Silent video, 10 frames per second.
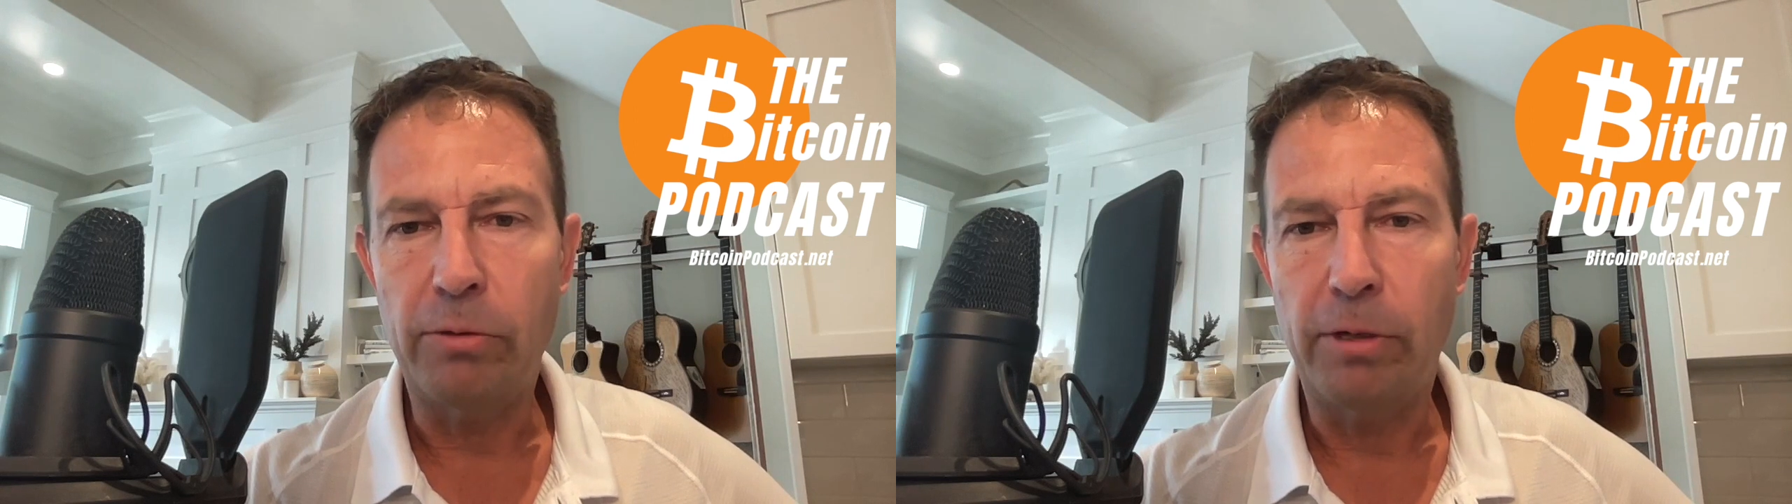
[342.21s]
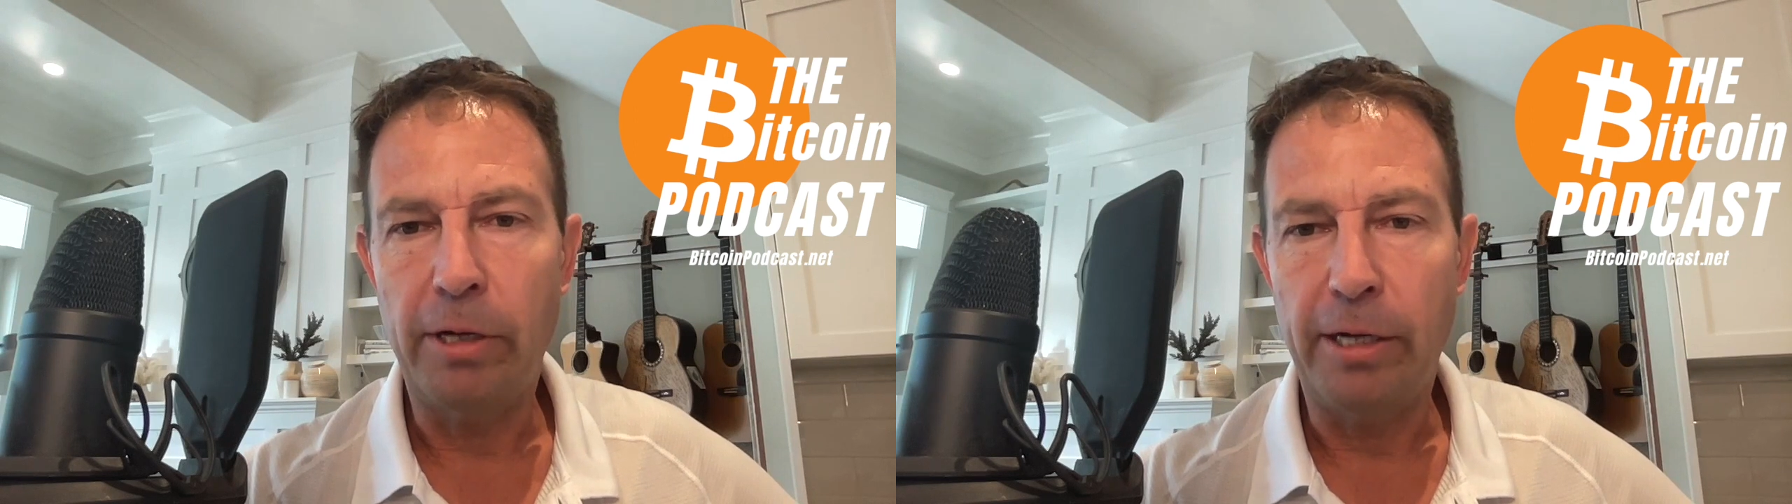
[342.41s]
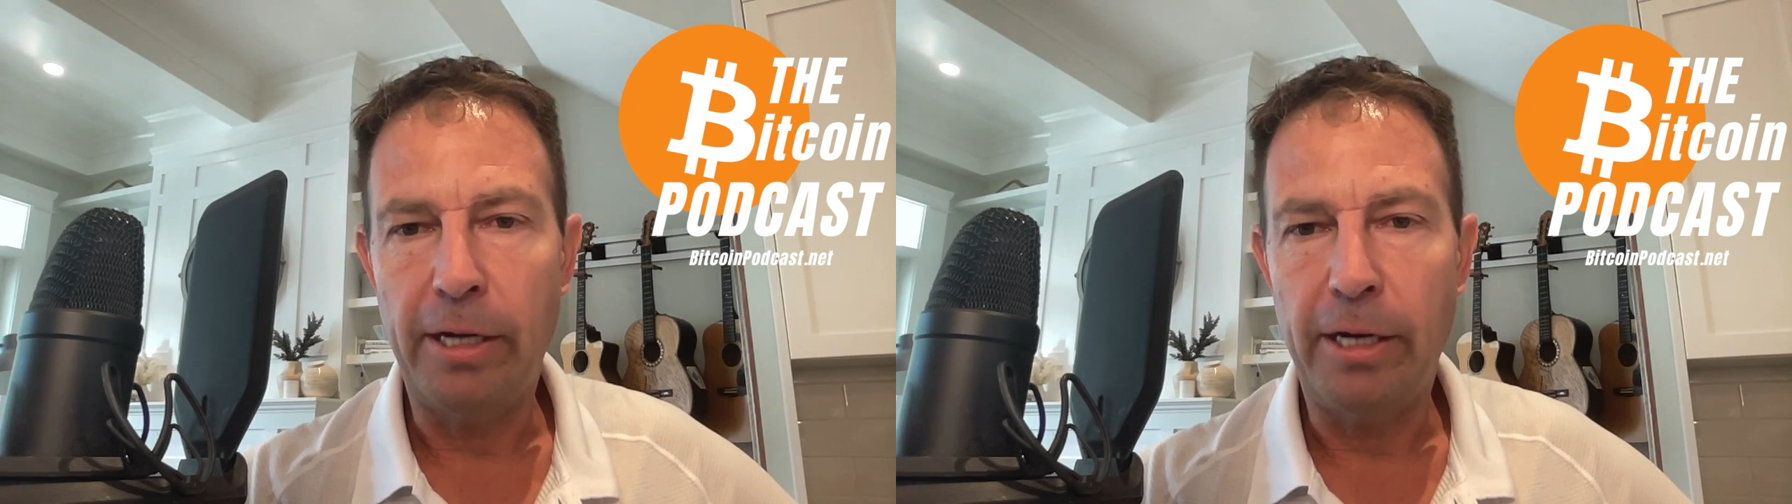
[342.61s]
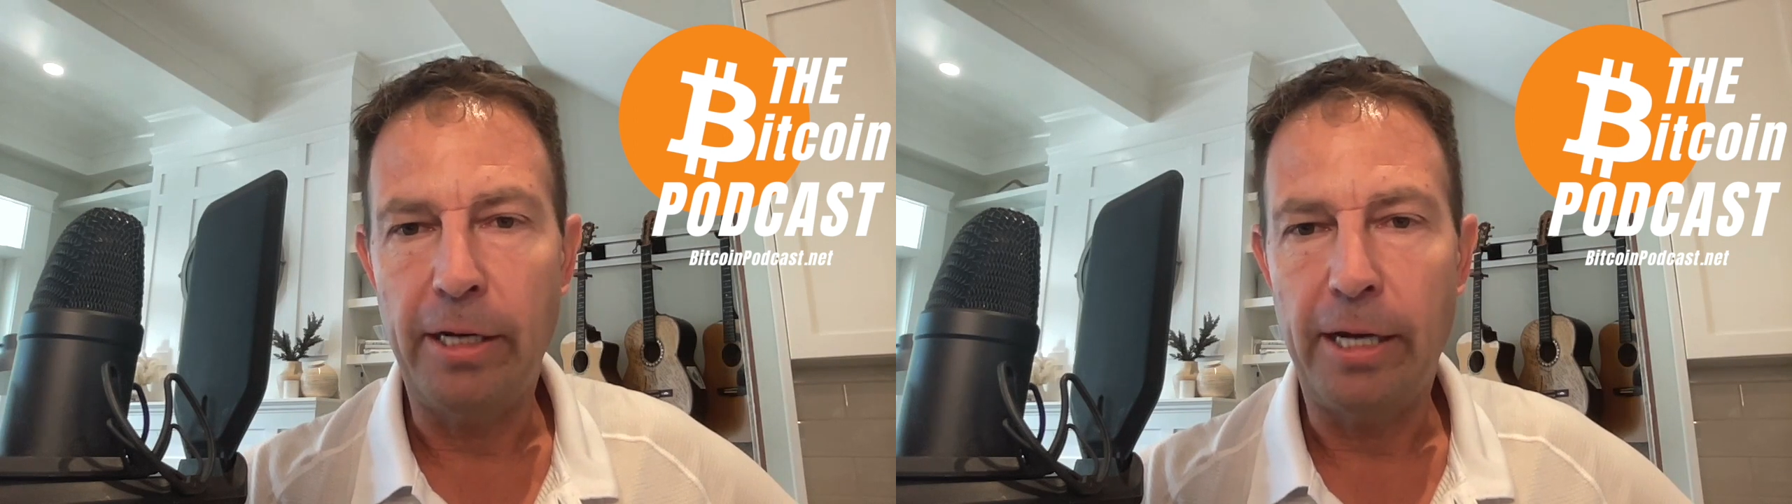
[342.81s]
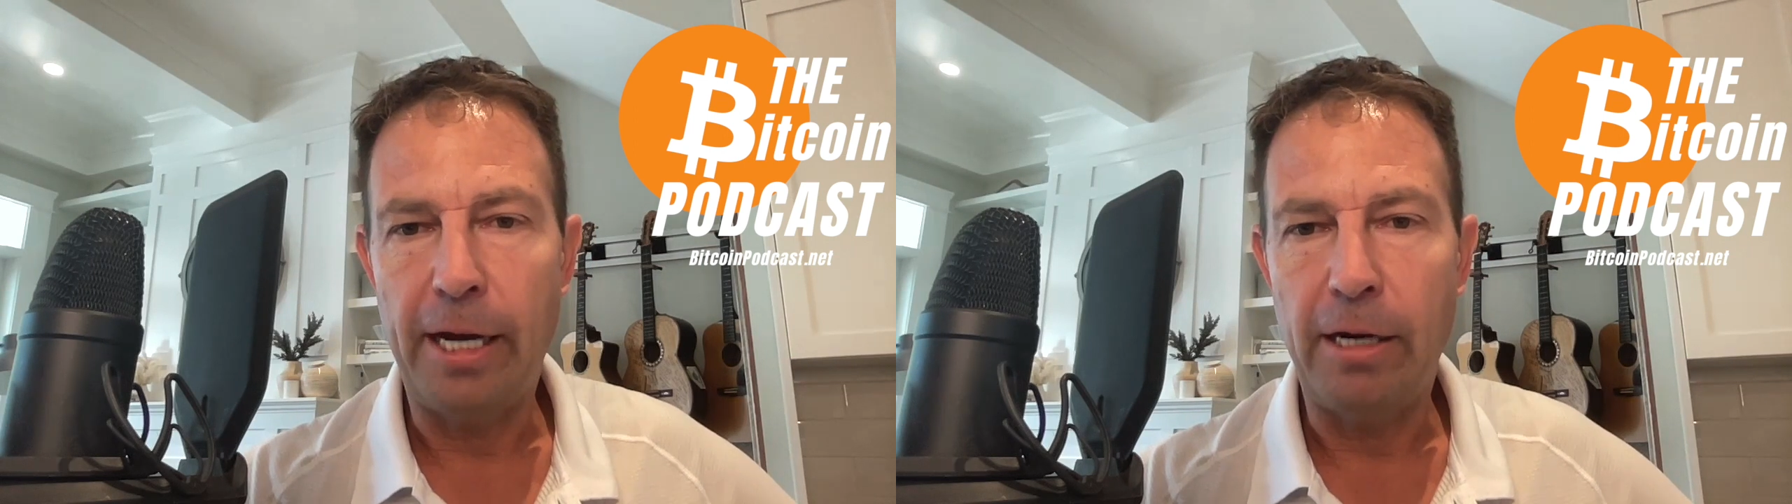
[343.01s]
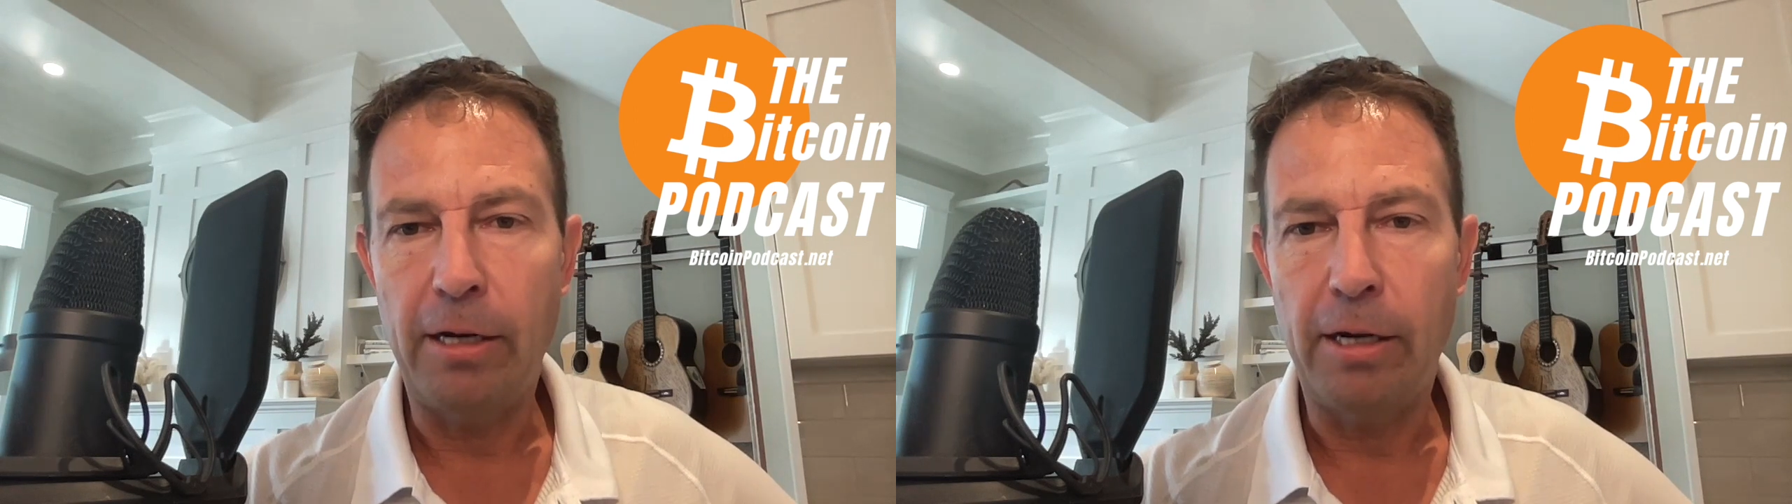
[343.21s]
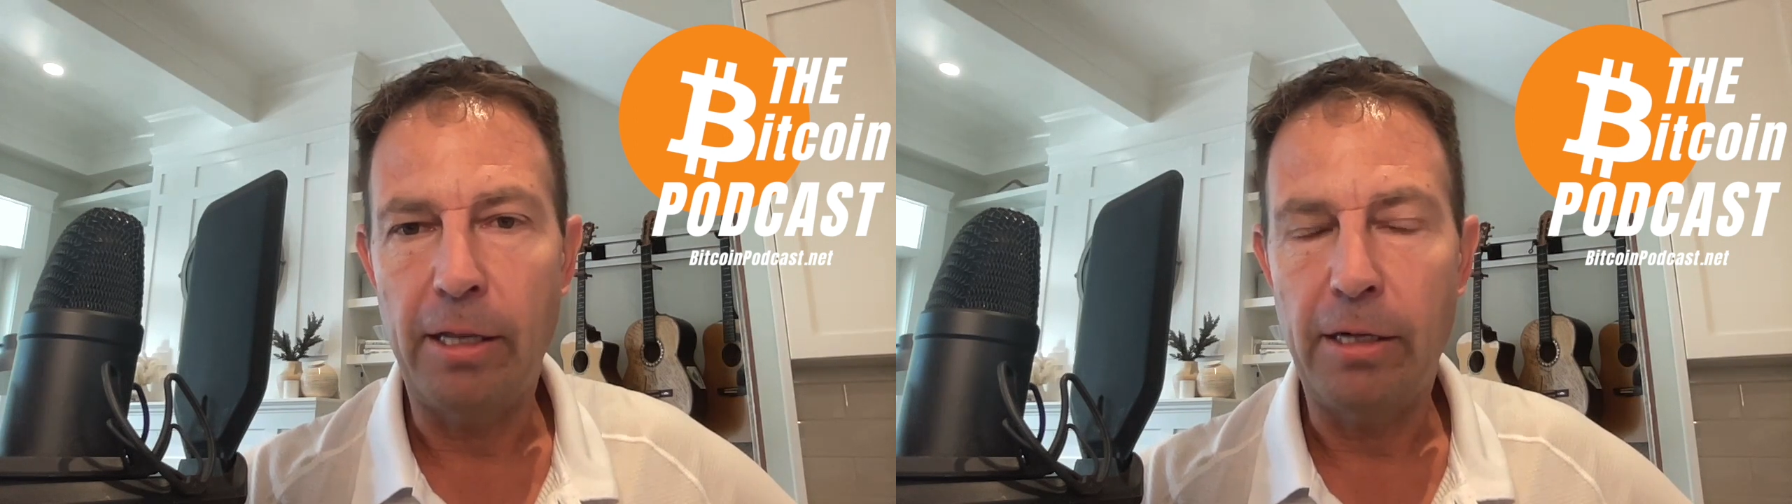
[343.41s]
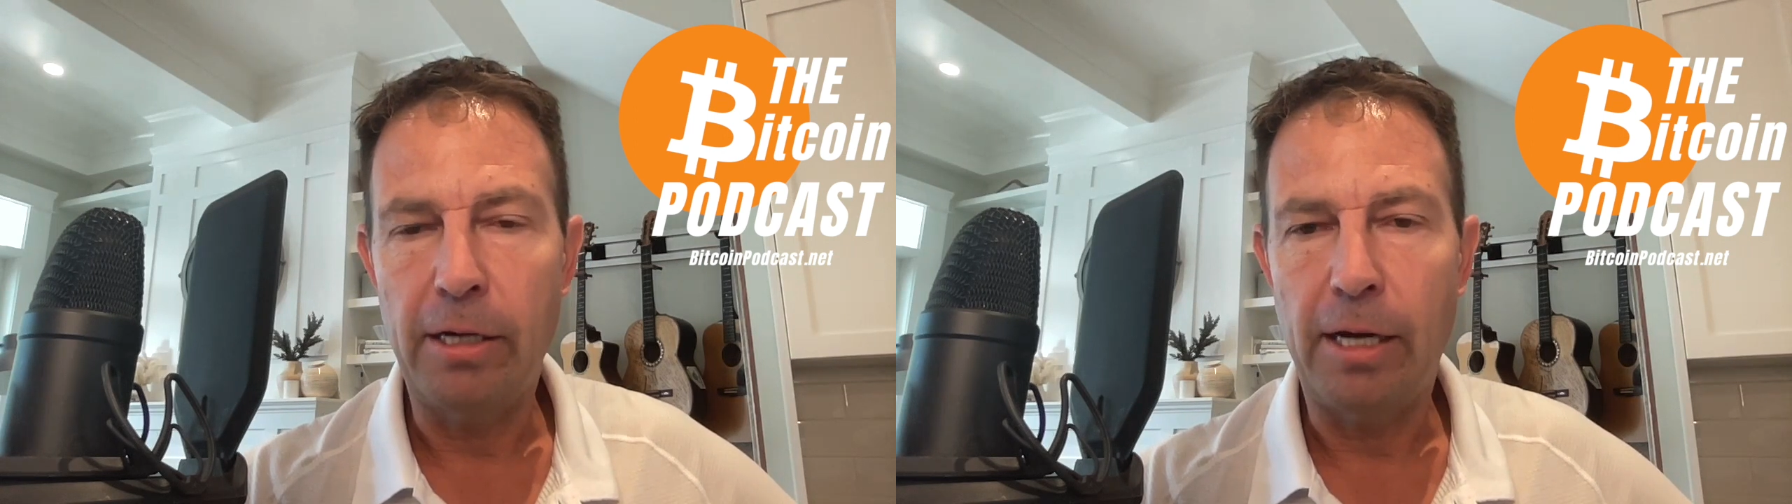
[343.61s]
in Canada at
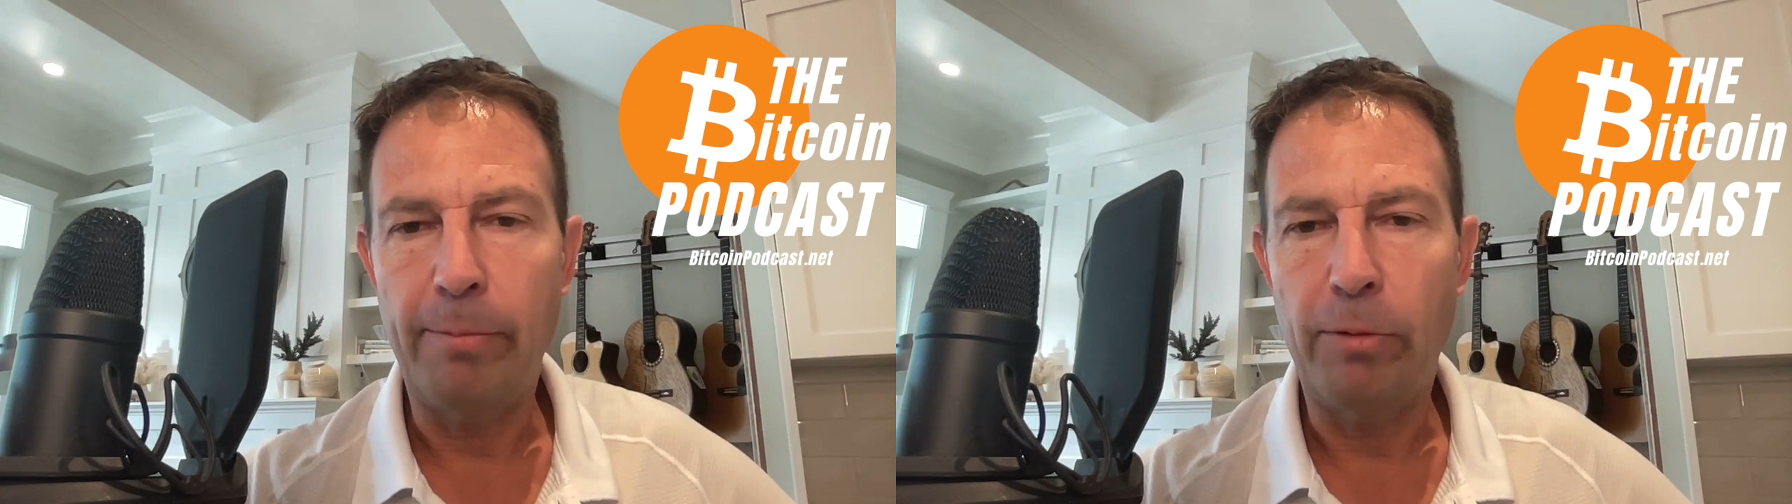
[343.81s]
the time,